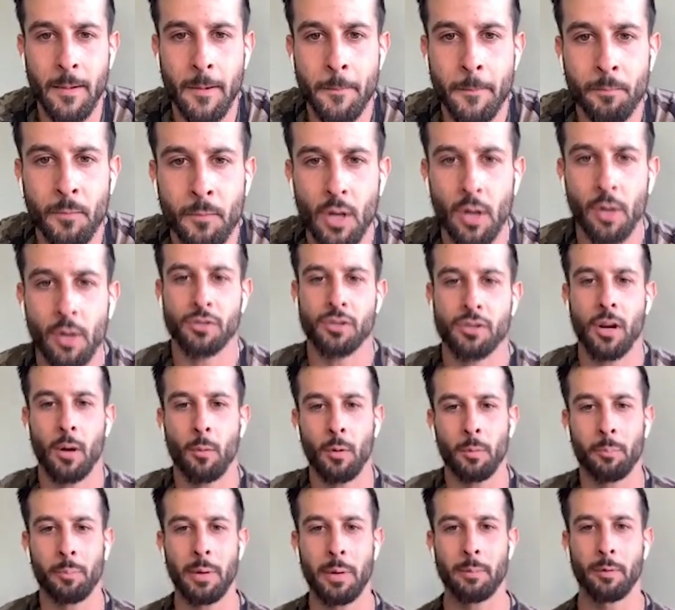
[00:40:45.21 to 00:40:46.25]
Yeah. You know, so I
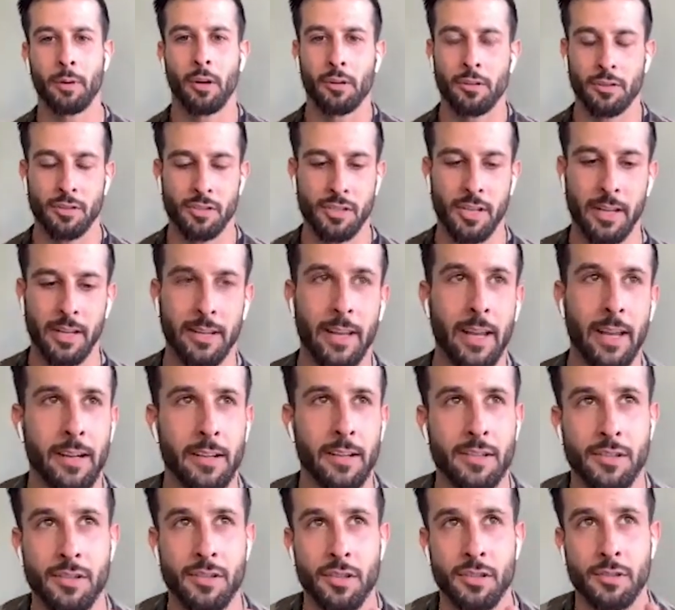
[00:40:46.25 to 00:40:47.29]
want people to understand that
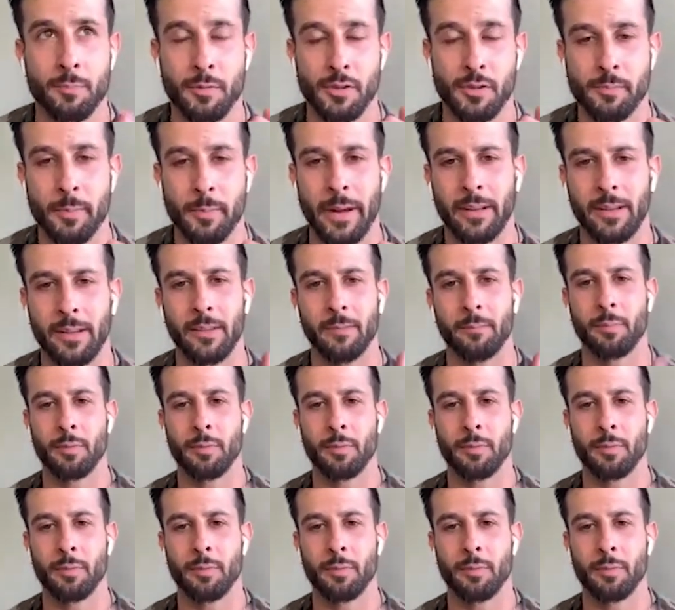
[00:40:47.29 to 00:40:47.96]
it's just perspective.